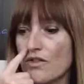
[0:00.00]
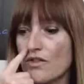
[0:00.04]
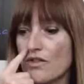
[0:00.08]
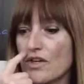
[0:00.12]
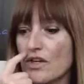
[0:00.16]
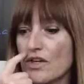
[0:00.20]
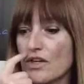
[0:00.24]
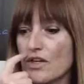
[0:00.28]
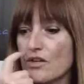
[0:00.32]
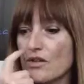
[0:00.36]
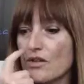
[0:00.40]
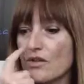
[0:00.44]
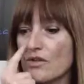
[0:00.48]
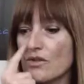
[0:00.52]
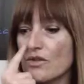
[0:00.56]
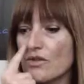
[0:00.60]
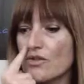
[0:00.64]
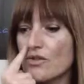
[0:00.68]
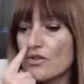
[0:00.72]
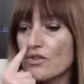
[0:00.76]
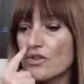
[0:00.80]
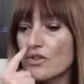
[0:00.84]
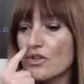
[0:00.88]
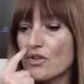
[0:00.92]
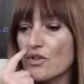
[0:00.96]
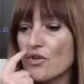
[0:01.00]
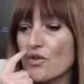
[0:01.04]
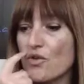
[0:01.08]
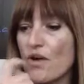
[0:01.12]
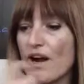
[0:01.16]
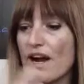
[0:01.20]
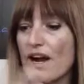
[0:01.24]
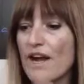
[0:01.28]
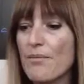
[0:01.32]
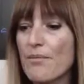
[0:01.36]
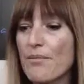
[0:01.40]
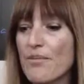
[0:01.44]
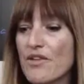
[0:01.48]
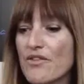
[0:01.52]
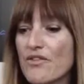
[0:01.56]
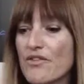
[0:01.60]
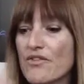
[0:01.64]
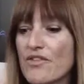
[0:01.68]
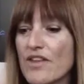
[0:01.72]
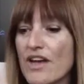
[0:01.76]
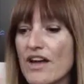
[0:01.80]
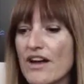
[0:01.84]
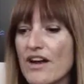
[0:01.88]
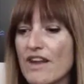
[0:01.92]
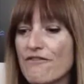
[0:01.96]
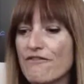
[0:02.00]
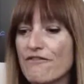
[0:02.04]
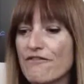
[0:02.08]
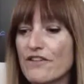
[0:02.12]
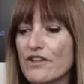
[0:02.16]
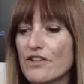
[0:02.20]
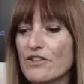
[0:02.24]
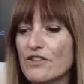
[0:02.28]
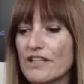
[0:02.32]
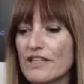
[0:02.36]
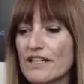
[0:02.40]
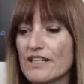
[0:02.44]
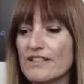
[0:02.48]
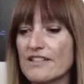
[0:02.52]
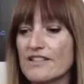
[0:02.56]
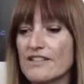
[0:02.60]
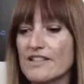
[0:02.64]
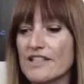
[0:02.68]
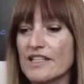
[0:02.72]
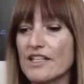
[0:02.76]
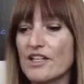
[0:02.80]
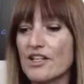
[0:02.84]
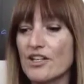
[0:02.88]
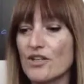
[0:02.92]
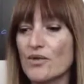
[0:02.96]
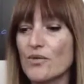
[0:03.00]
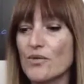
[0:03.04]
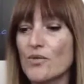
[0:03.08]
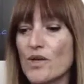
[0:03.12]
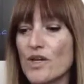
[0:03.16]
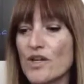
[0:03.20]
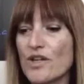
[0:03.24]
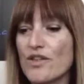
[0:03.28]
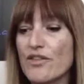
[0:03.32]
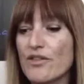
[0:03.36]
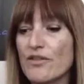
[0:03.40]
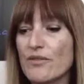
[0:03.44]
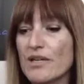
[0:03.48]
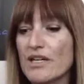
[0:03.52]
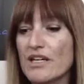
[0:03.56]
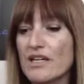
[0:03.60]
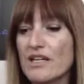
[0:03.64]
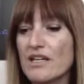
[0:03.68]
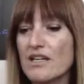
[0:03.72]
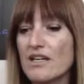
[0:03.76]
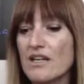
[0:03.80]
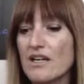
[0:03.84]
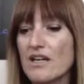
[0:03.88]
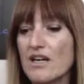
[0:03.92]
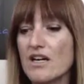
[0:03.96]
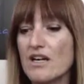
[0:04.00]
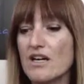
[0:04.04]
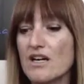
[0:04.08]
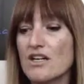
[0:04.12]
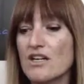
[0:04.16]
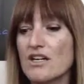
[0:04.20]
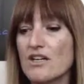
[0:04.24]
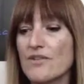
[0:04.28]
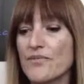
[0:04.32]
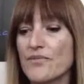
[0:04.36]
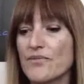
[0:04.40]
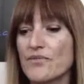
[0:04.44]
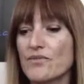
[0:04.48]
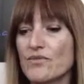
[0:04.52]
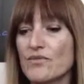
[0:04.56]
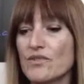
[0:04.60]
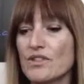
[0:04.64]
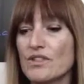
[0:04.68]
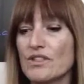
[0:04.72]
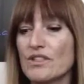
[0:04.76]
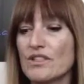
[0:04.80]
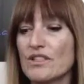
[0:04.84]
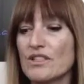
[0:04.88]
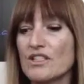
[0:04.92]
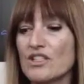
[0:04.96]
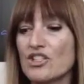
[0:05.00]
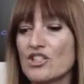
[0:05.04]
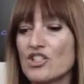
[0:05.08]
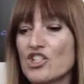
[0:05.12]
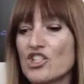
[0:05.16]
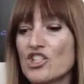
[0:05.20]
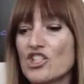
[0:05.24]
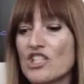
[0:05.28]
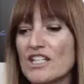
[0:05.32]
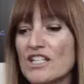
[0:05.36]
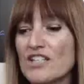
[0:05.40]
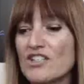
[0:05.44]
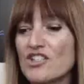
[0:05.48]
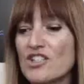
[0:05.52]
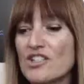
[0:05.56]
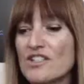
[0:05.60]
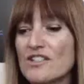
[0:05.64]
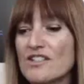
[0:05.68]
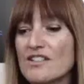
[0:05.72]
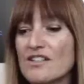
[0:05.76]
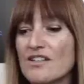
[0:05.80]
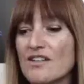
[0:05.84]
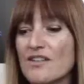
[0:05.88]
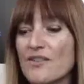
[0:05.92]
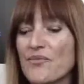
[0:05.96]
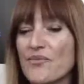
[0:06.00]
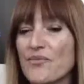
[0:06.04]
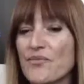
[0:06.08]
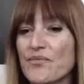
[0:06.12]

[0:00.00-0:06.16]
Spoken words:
The grandmother that I feel like is here with me, she just...